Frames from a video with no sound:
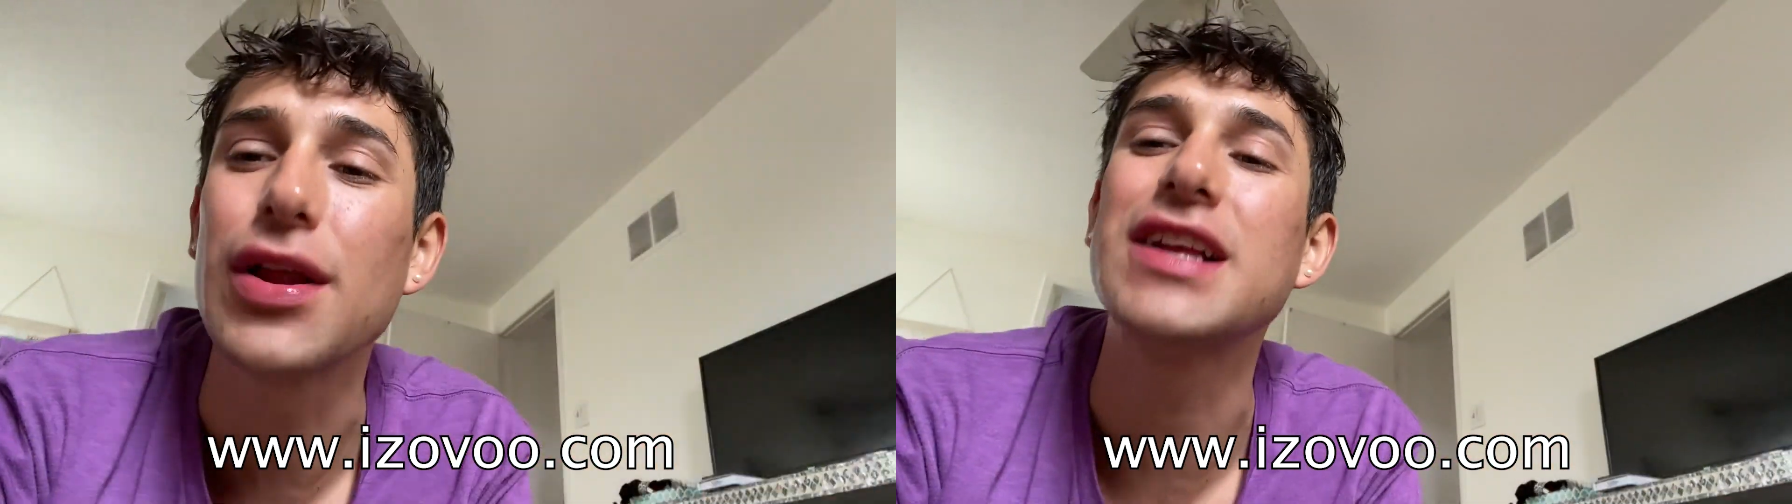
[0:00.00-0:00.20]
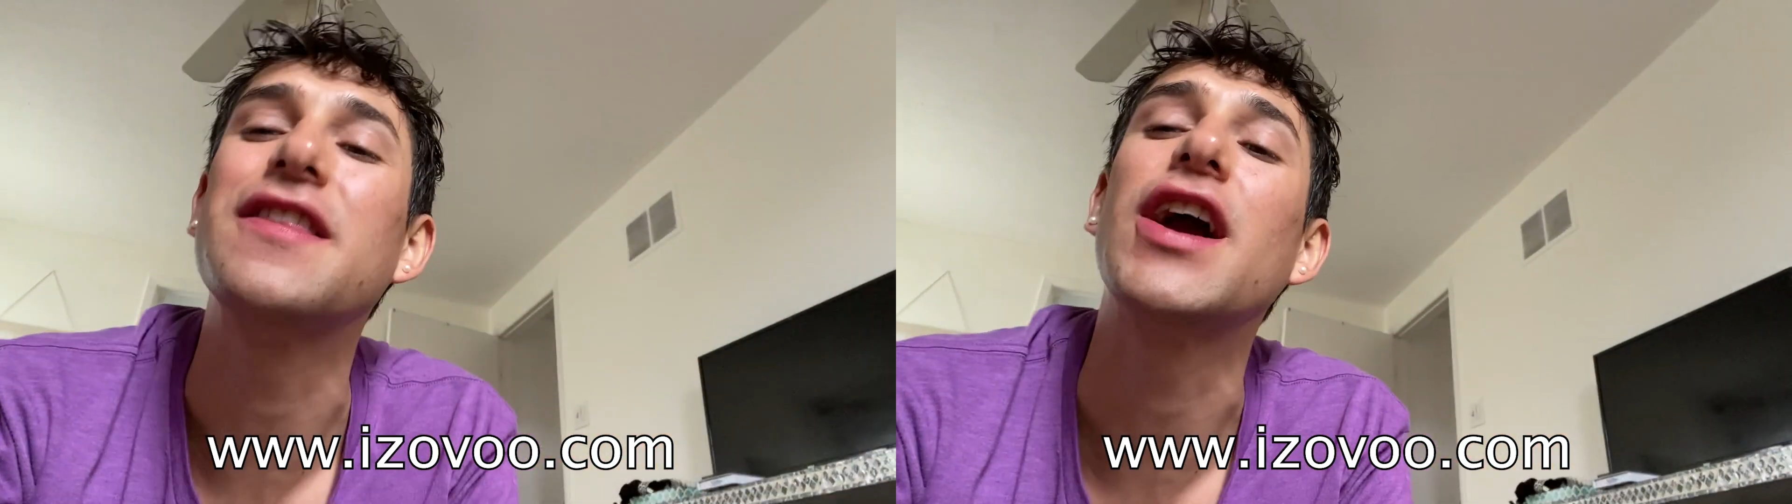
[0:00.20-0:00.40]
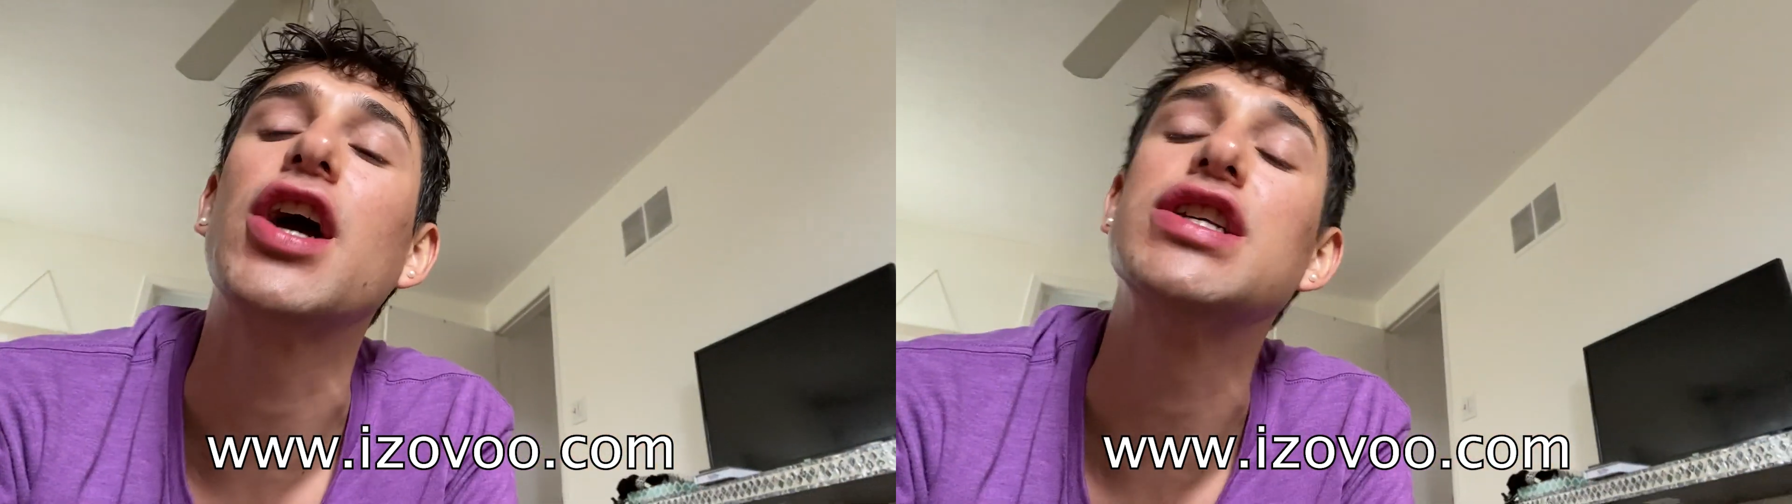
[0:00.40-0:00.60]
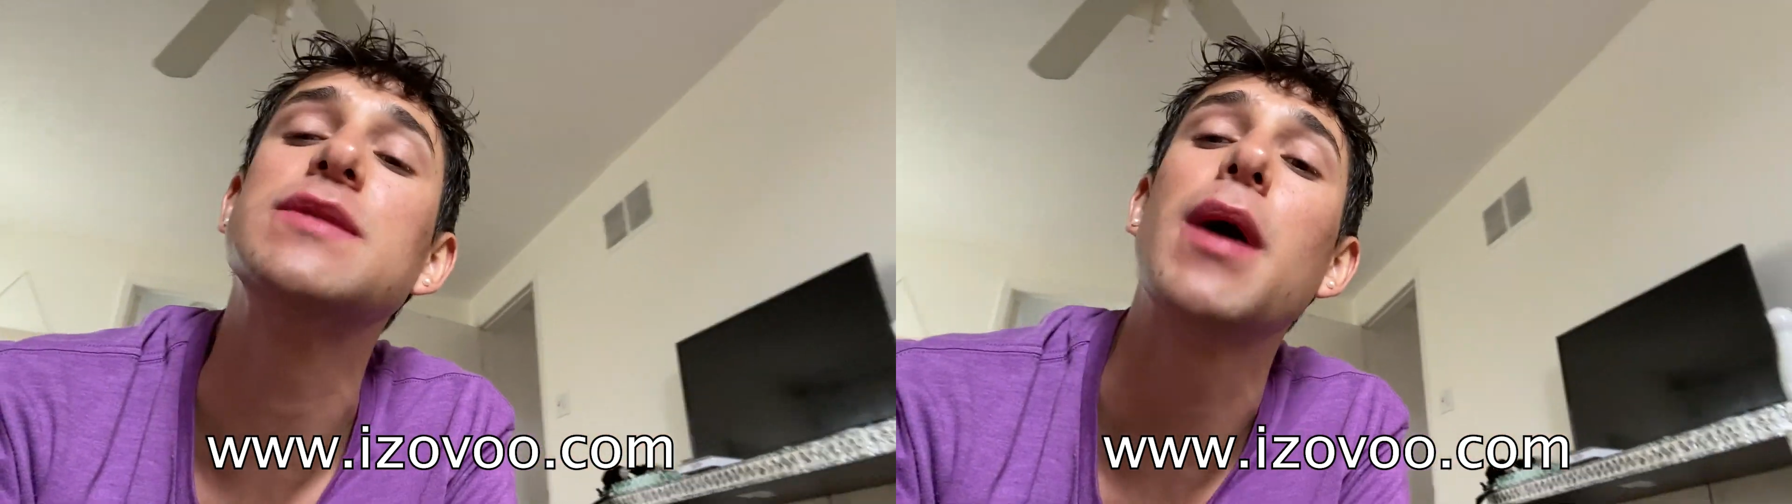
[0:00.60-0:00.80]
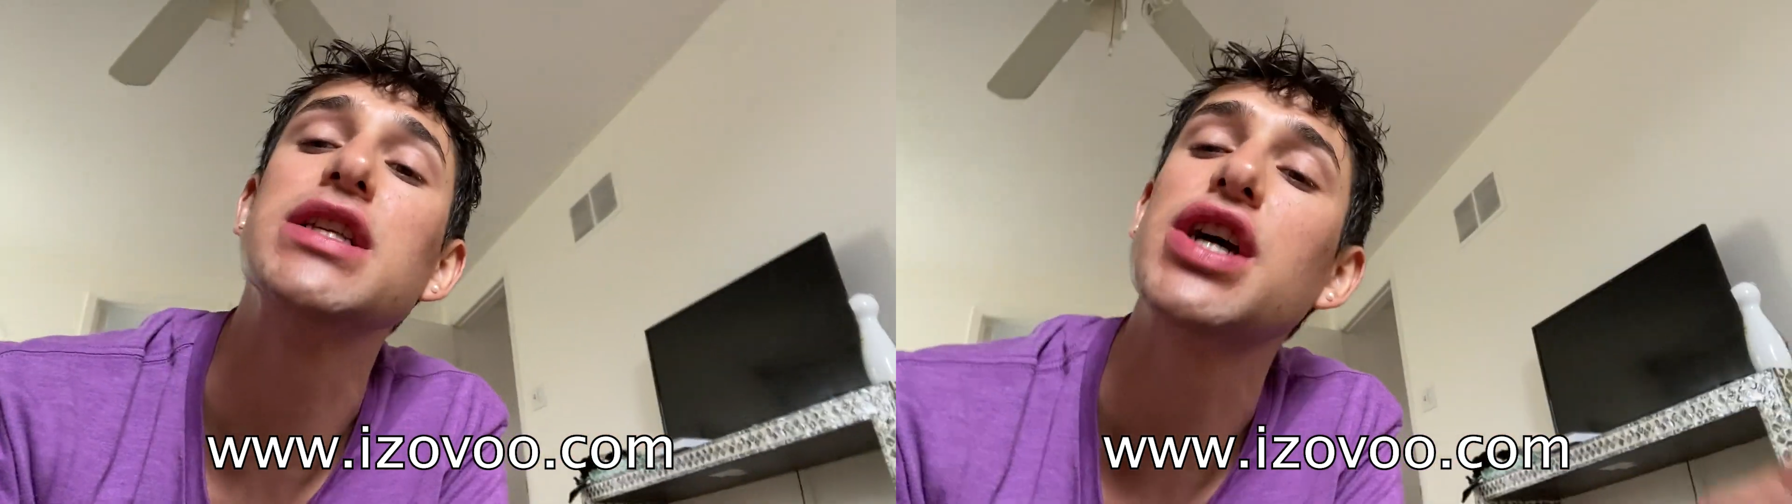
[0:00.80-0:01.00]
like to thank our
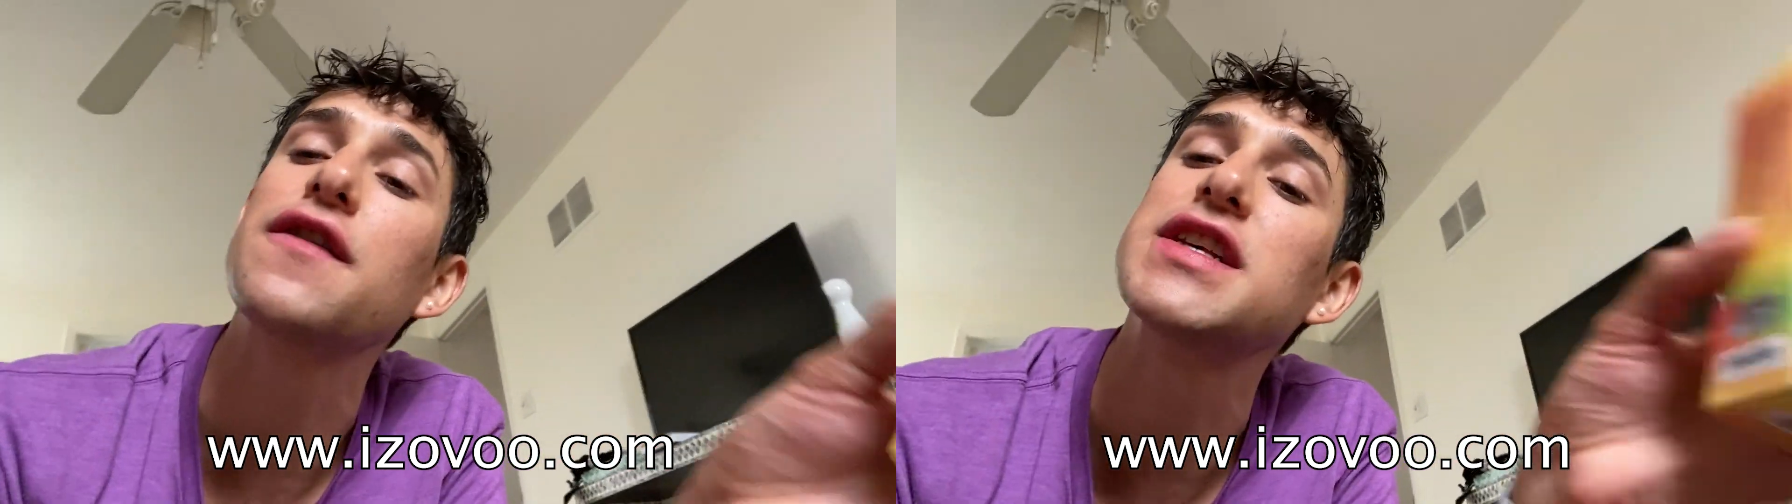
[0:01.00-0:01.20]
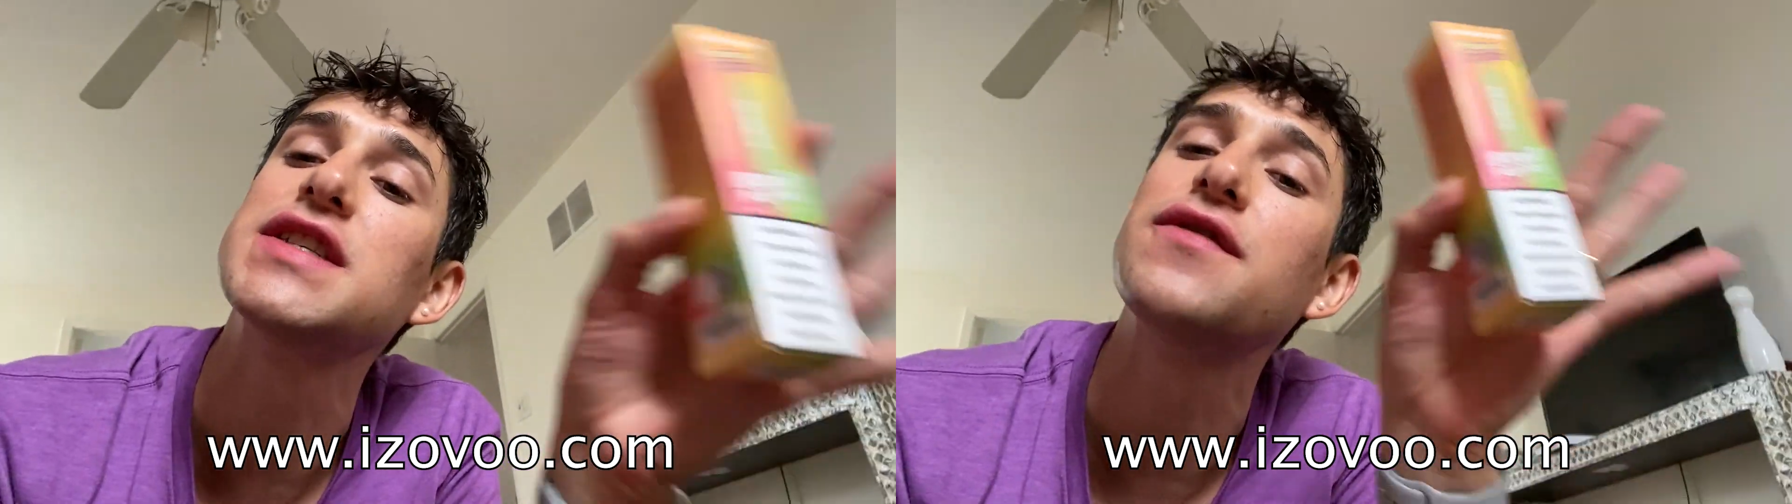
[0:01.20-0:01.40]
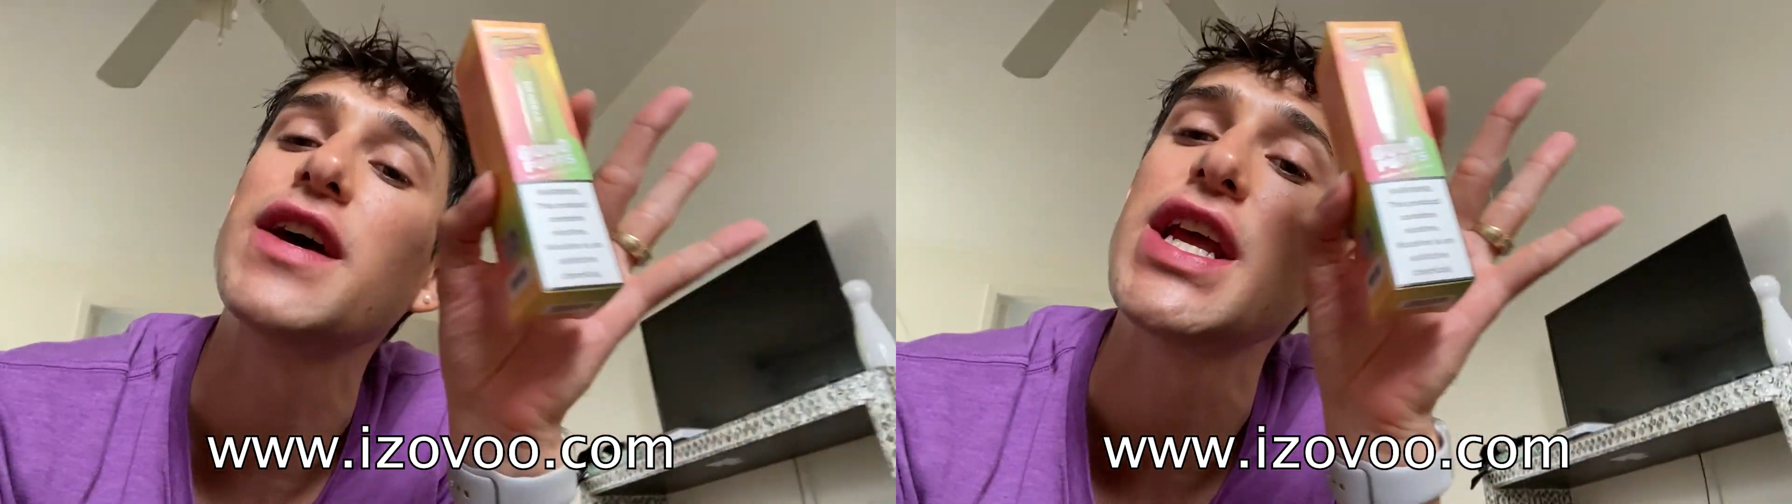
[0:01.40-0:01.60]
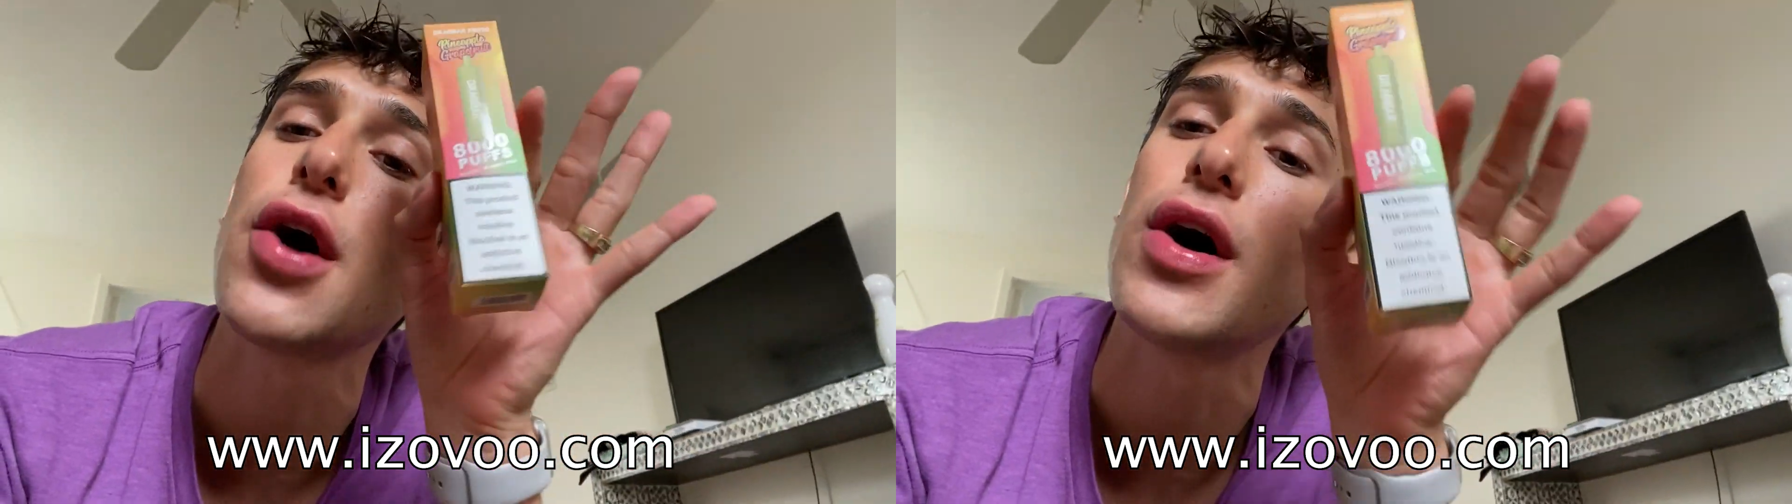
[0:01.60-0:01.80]
sponsor of this video,